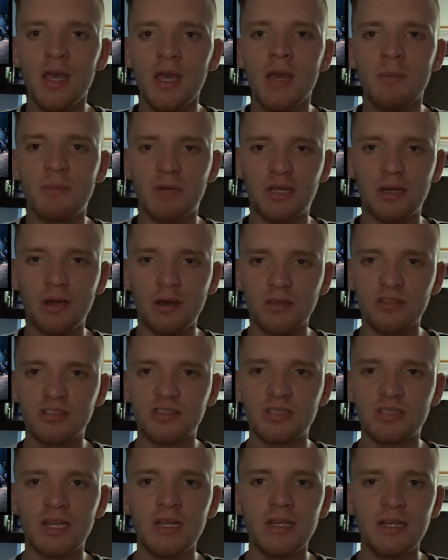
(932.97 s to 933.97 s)

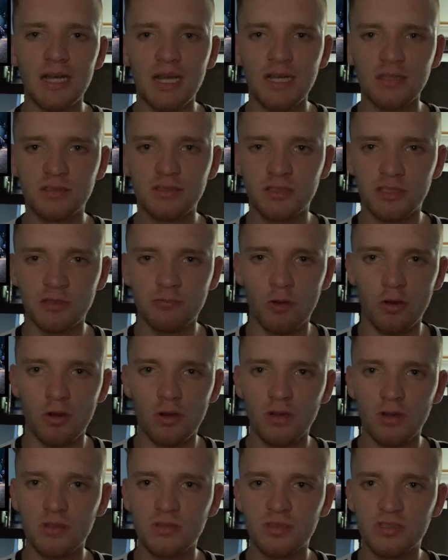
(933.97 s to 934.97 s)
because at the
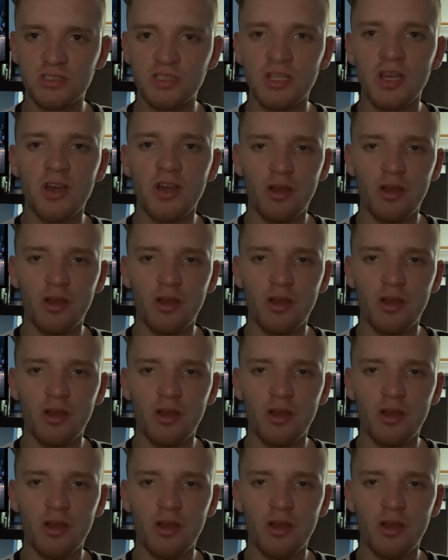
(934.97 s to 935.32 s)
Walks,